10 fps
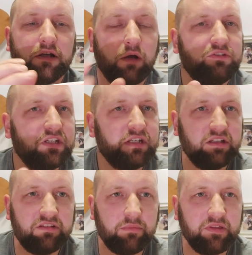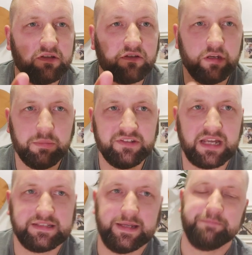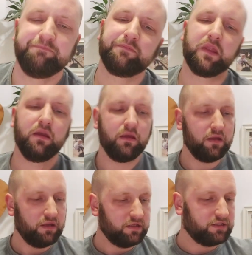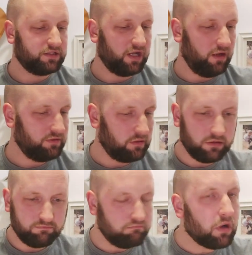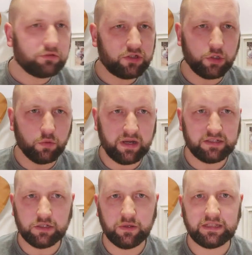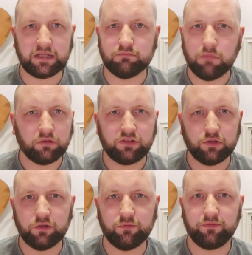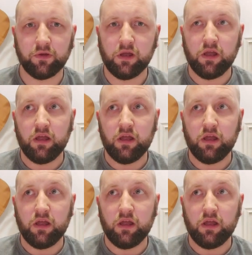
coated in something that's going to protect it so there are a multitude of ways of doing that, multitude of